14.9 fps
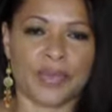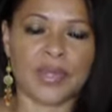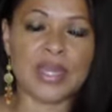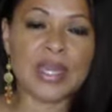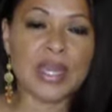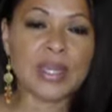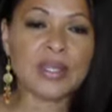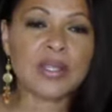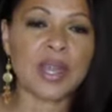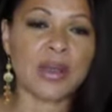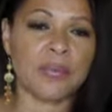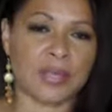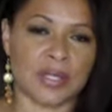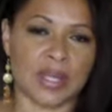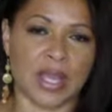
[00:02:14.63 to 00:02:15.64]
The
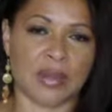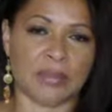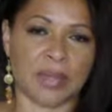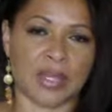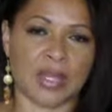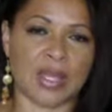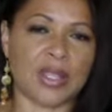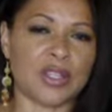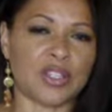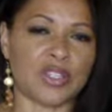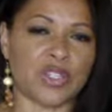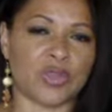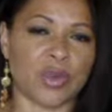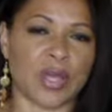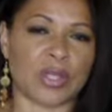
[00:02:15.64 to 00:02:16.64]
income statement
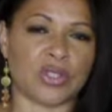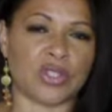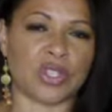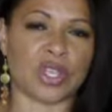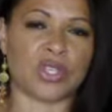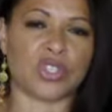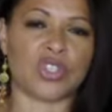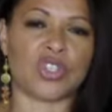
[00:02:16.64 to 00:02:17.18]
illustrates